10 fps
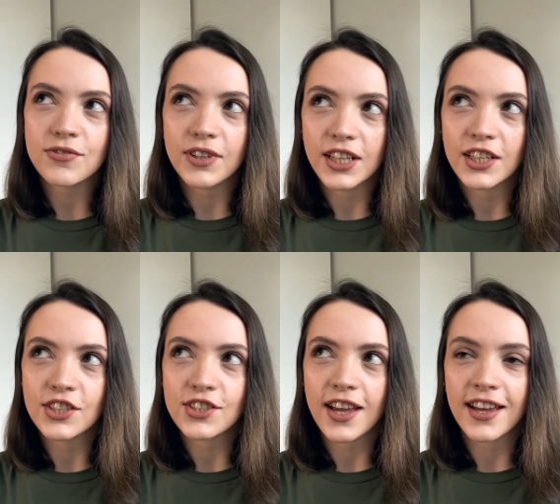
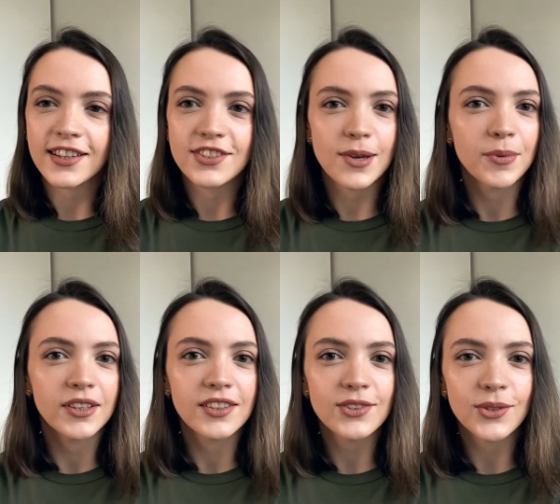Finnish and
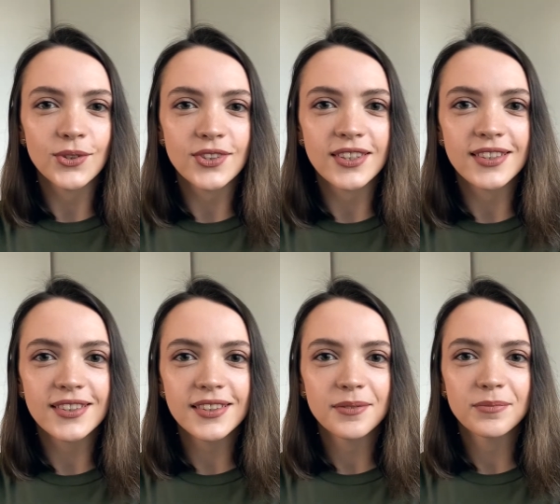Japanese courses.